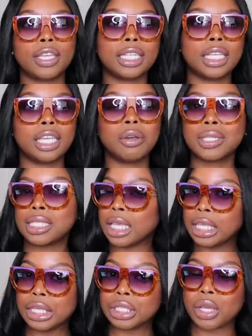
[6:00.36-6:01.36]
Fendi. It was
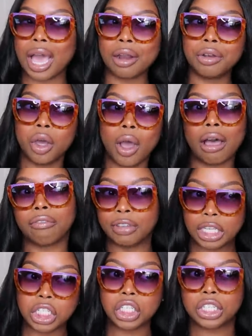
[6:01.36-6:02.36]
ten years ago. I don't know how
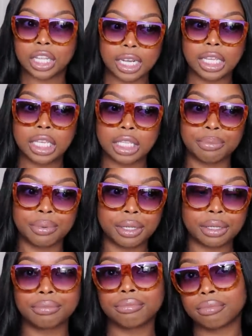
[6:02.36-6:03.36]
vintage that is,
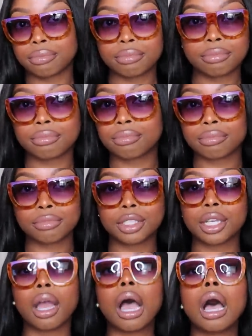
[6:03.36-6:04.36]
but
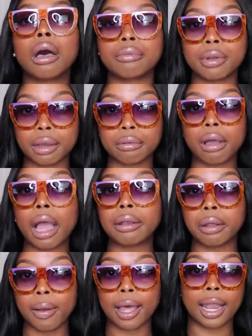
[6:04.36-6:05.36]
child, I don't know. I
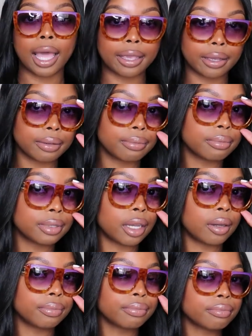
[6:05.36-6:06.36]
know I like them.
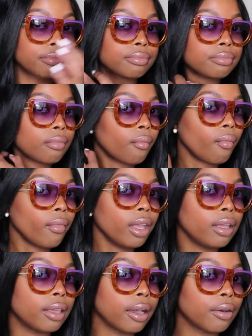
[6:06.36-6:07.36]
So,
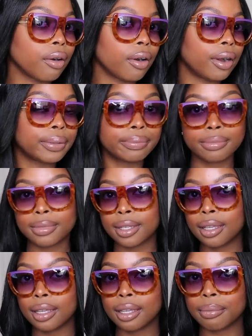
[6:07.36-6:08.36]
yeah, girl.
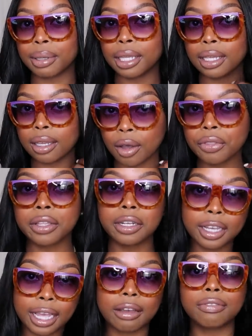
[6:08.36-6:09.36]
Be on the
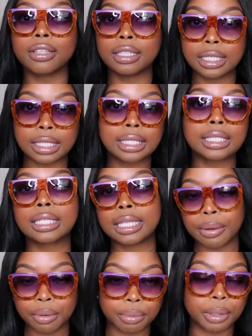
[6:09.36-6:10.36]
lookout for these because I
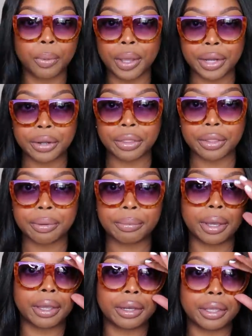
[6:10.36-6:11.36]
will be wearing them,
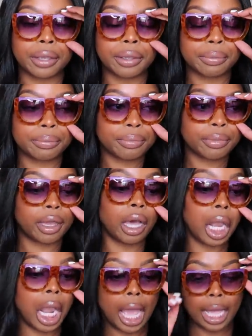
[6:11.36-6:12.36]
honey. A
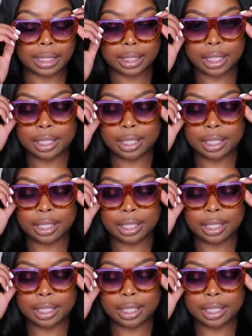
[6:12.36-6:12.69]
lot.